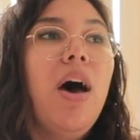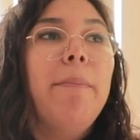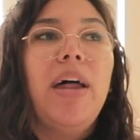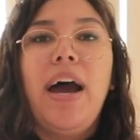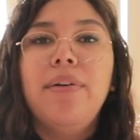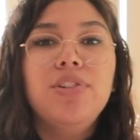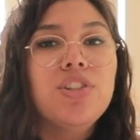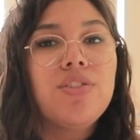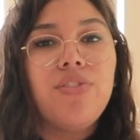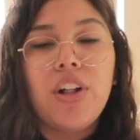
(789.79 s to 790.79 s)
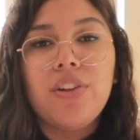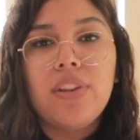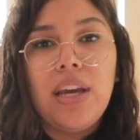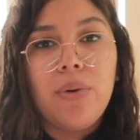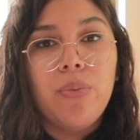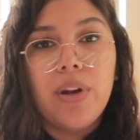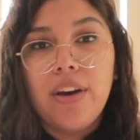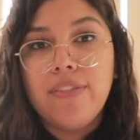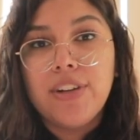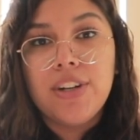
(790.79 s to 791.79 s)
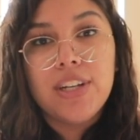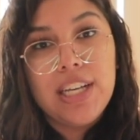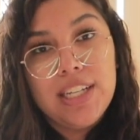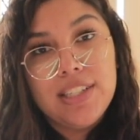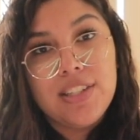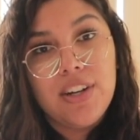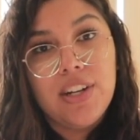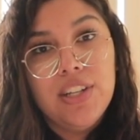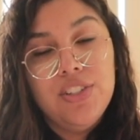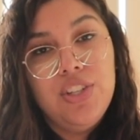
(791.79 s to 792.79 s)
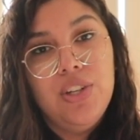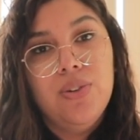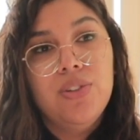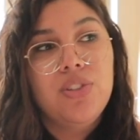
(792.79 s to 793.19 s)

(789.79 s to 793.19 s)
but I would just follow like whatever your kids are into.